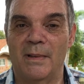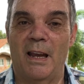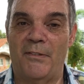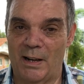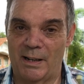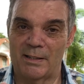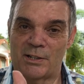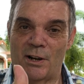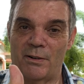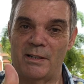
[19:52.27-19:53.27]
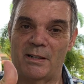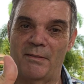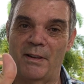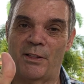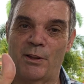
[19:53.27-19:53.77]
If you like the stories,
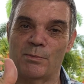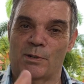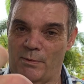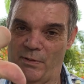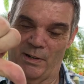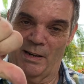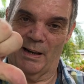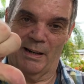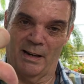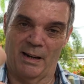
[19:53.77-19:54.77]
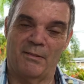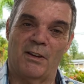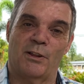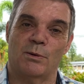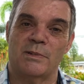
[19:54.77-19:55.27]
give it a thumbs up. If you didn't like it, give
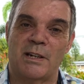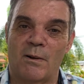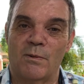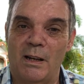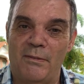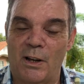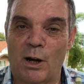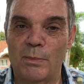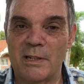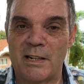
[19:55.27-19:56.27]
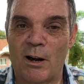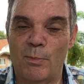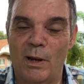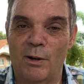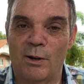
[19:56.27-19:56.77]
it a thumbs down. Leave your comments
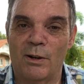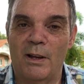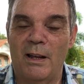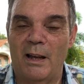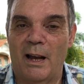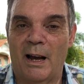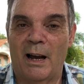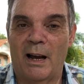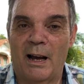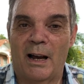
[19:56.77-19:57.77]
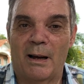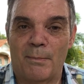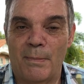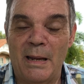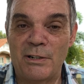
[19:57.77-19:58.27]
down below.
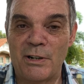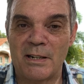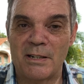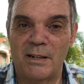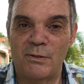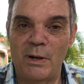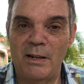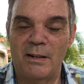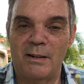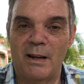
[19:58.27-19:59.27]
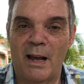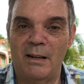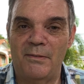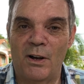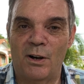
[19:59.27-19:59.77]
I'm interested in reading
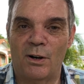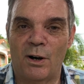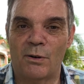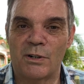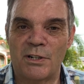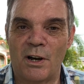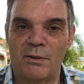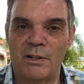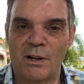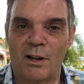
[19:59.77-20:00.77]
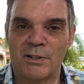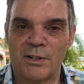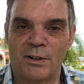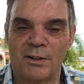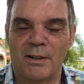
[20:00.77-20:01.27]
any of your horror stories
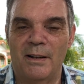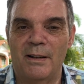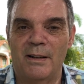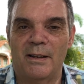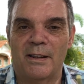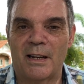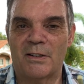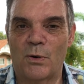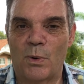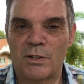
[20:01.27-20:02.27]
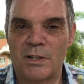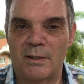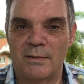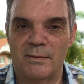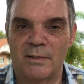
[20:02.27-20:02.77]
also. Thanks for
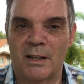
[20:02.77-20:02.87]
watching.